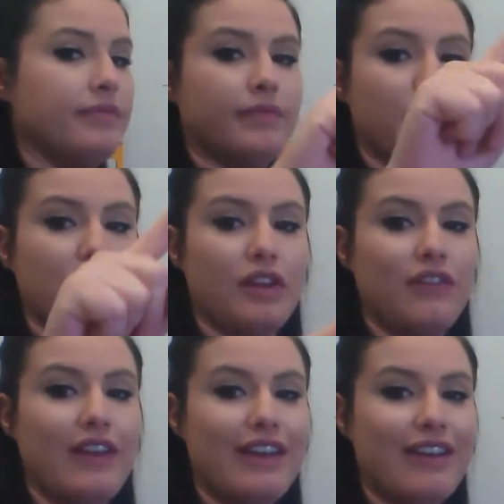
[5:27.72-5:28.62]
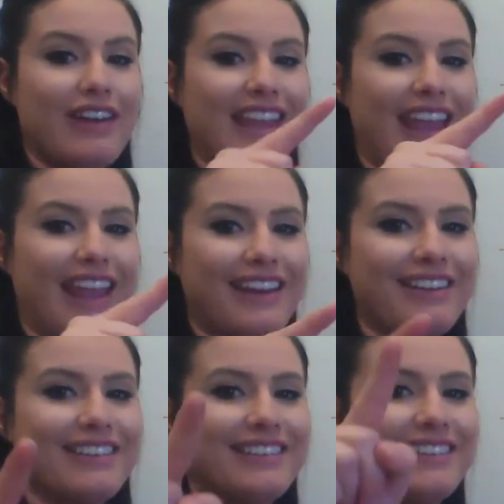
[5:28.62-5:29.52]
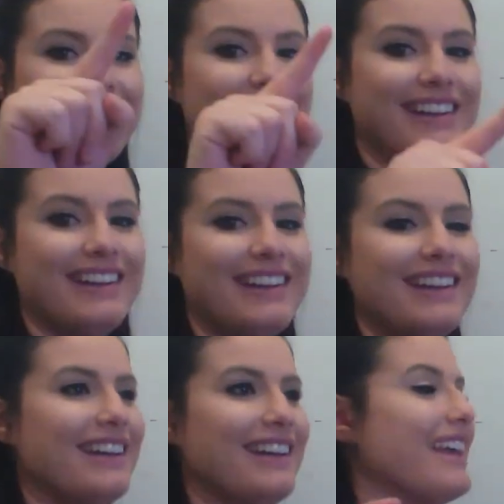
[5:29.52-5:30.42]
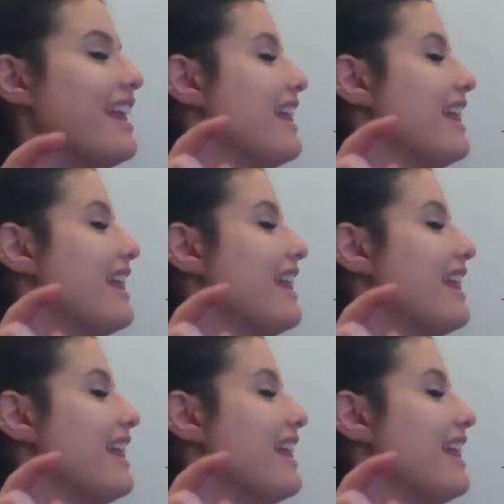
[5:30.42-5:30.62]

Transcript: with your finger in the air, and